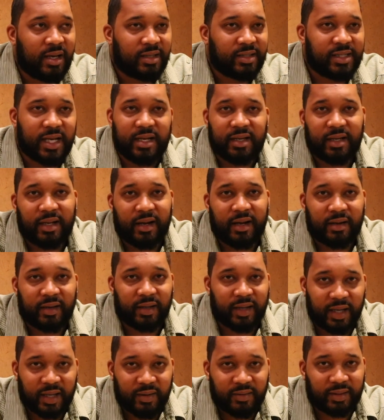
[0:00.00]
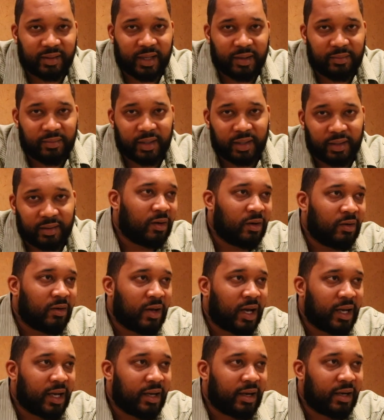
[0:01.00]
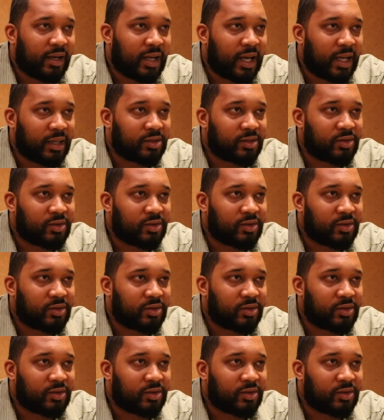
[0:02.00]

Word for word: taking care of the kid with that money. You know, I hear a lot of